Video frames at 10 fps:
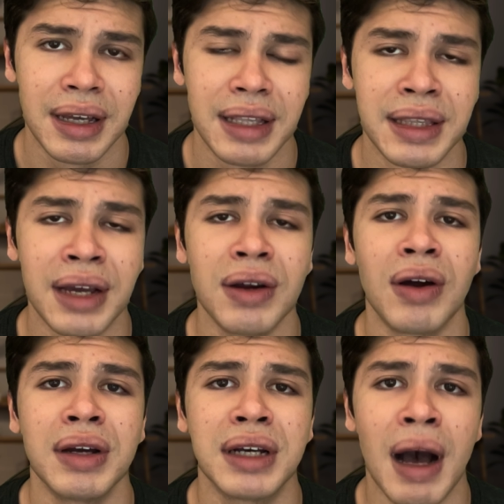There
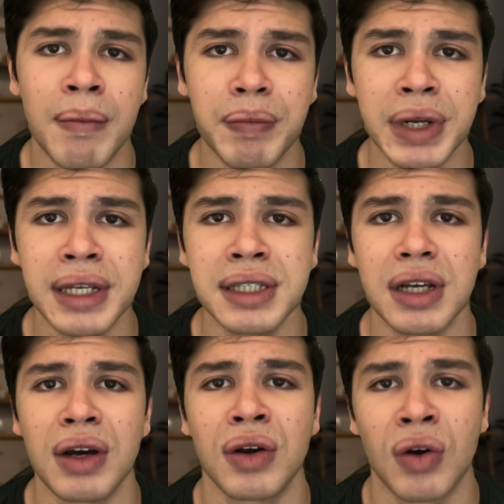are companies
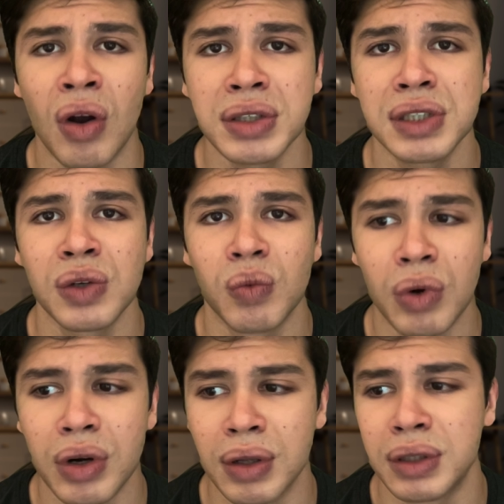across the
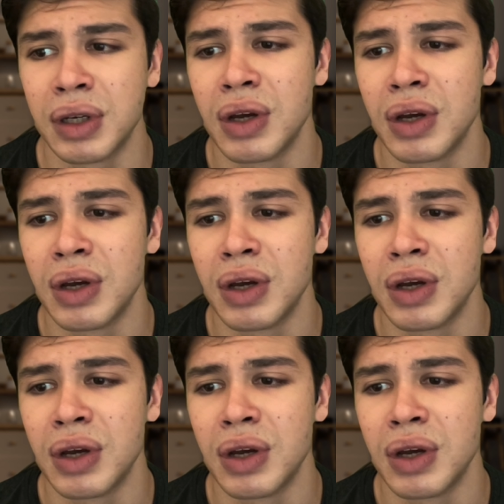world